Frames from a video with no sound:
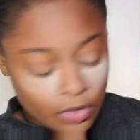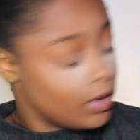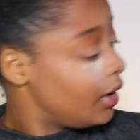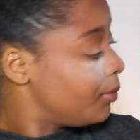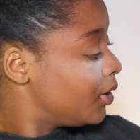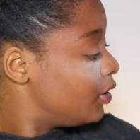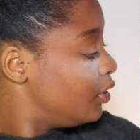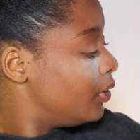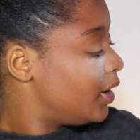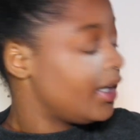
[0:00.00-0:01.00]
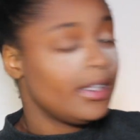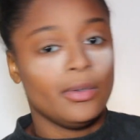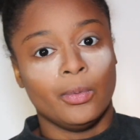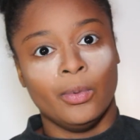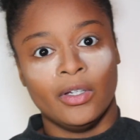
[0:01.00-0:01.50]
So now I'm gonna go ahead
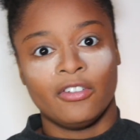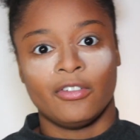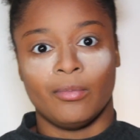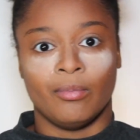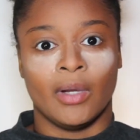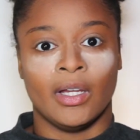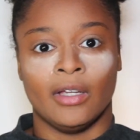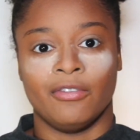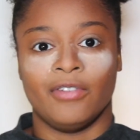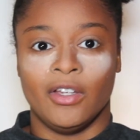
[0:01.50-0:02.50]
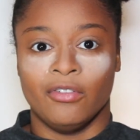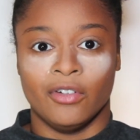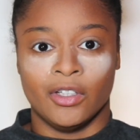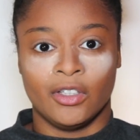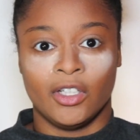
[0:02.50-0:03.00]
with my
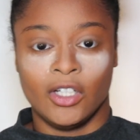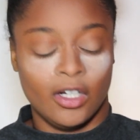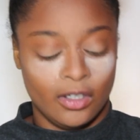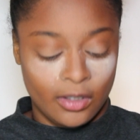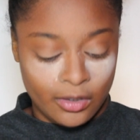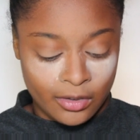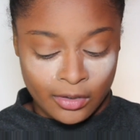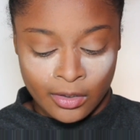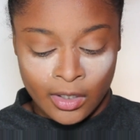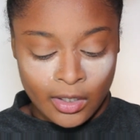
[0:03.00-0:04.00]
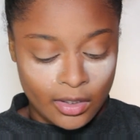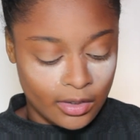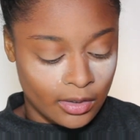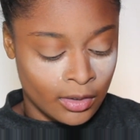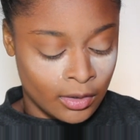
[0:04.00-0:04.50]
favorite color.
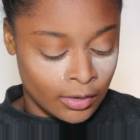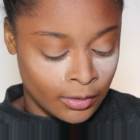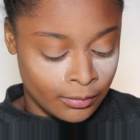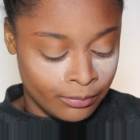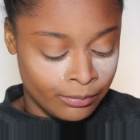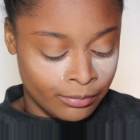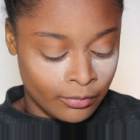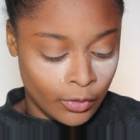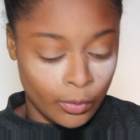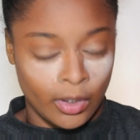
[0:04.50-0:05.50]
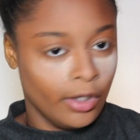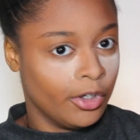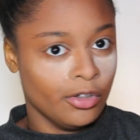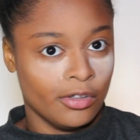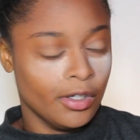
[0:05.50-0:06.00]
Well, a
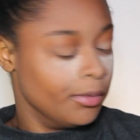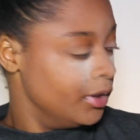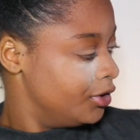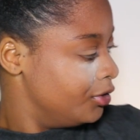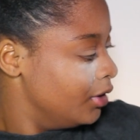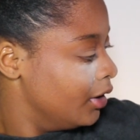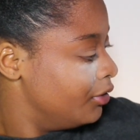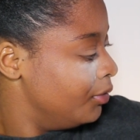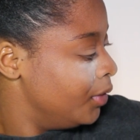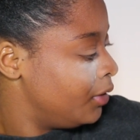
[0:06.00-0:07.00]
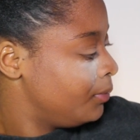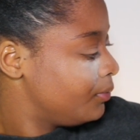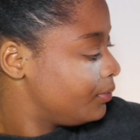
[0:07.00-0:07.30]
color that really stood out to me.